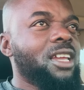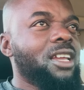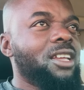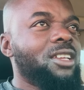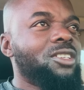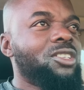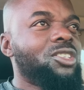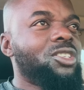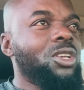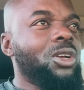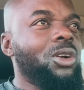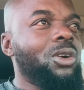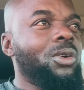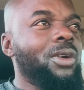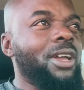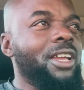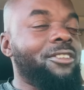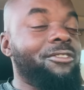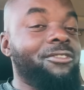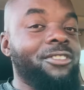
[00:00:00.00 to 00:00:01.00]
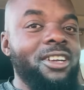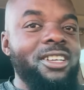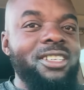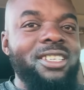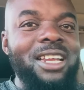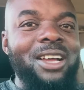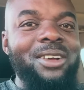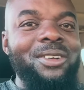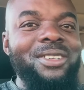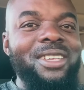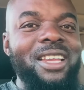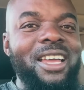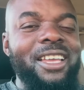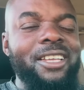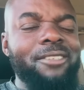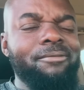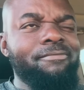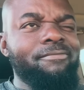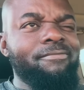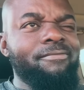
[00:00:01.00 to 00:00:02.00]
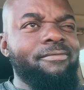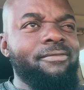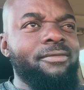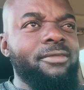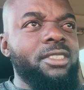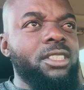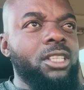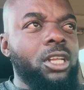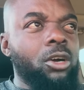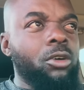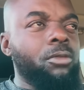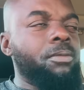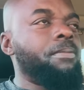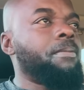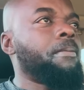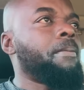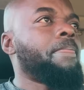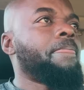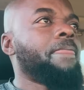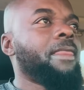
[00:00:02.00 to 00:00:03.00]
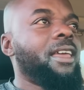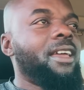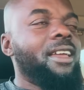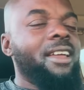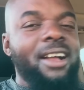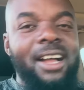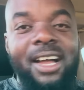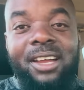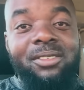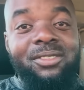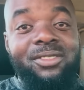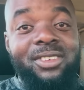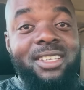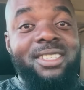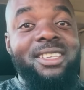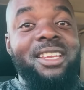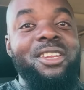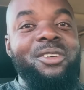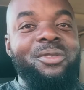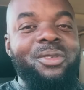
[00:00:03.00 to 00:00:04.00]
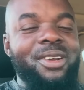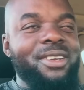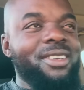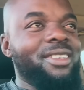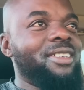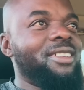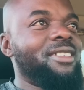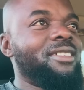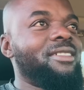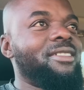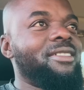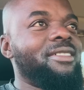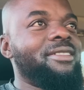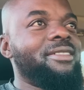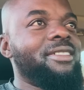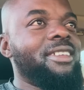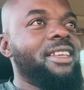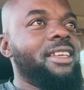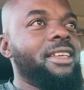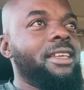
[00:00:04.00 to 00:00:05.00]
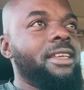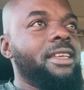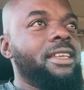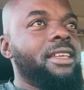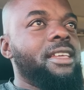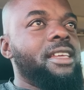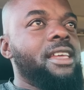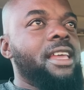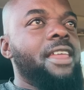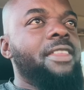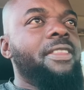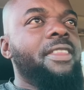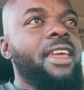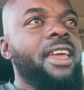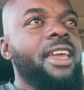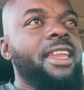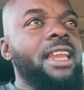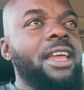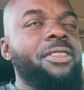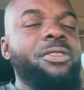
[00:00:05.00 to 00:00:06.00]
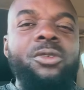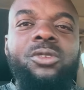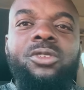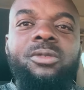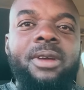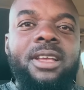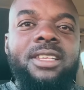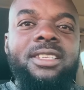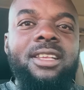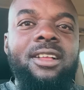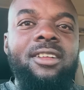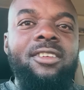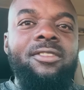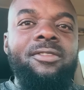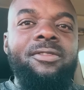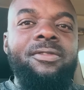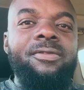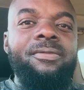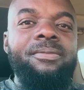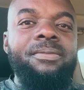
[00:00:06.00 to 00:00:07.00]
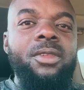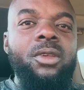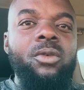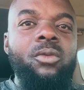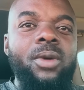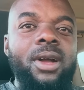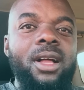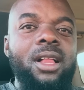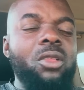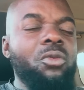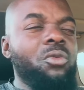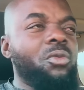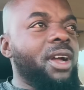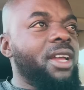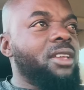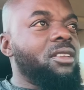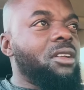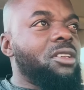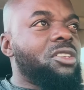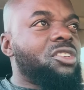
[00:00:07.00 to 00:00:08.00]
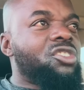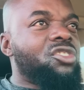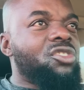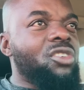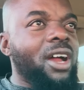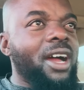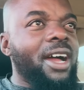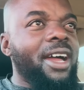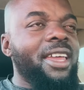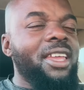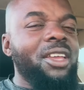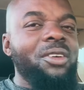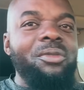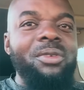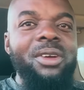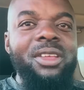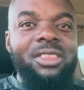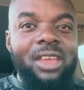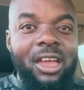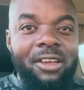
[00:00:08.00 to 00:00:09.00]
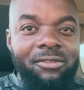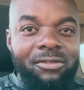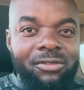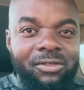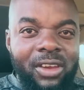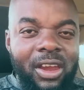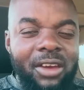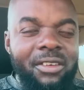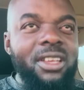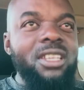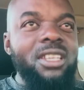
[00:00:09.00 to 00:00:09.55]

So at first I was like, no, I don't trust anyone. And then I thought to myself, well, why not try with very